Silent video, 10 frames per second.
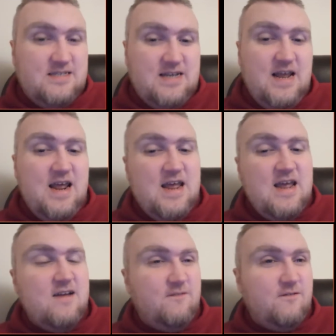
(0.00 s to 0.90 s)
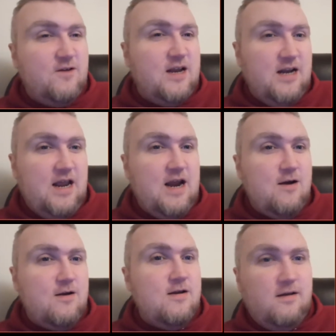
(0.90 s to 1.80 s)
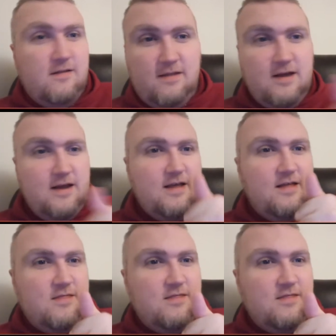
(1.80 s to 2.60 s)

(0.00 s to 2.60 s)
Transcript: dang, freaking Karen, like